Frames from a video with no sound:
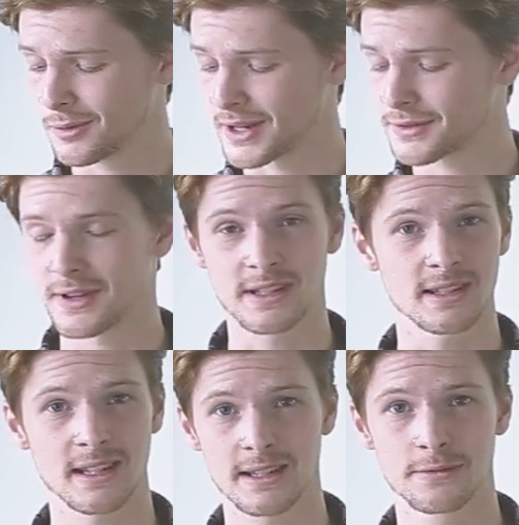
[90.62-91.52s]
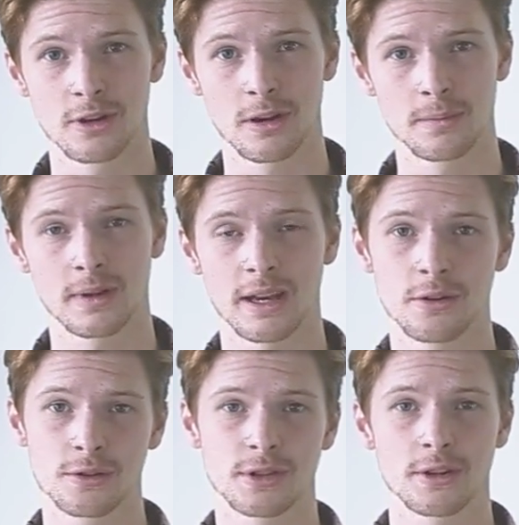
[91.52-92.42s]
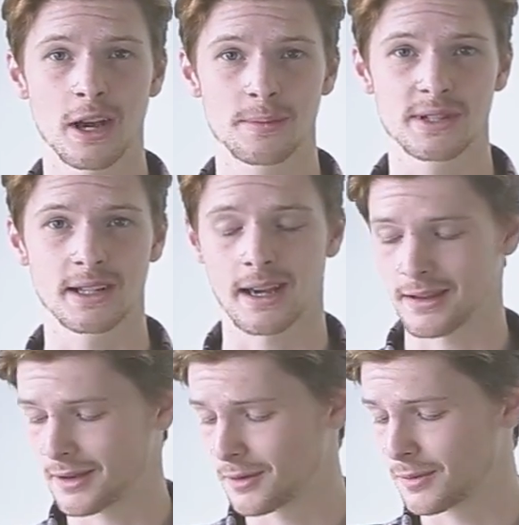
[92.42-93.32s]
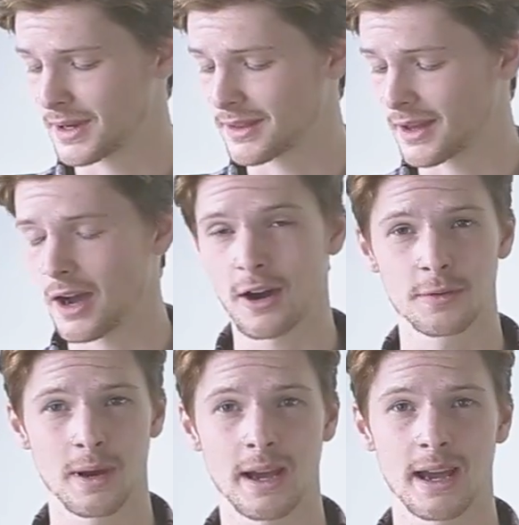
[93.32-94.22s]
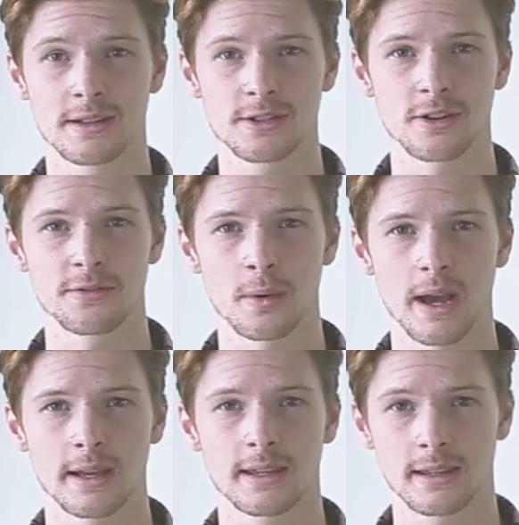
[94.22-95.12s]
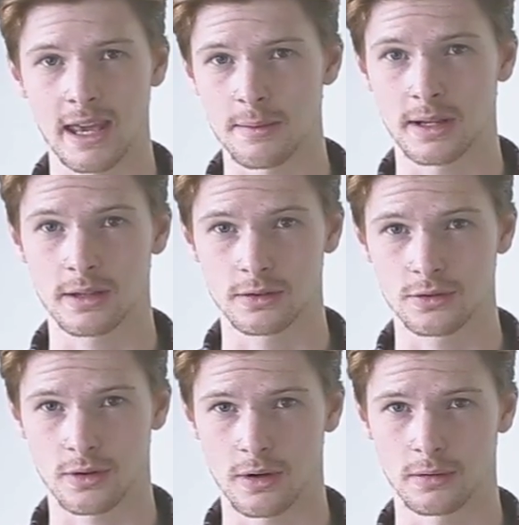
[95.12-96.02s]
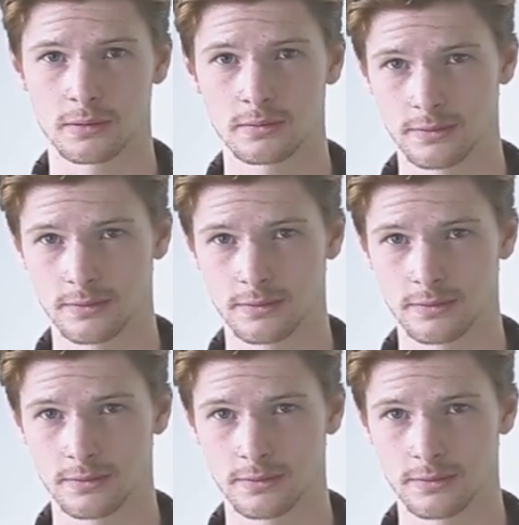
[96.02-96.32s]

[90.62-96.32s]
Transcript: which fits a CD-ROM and also comes together with hardware and software gaming control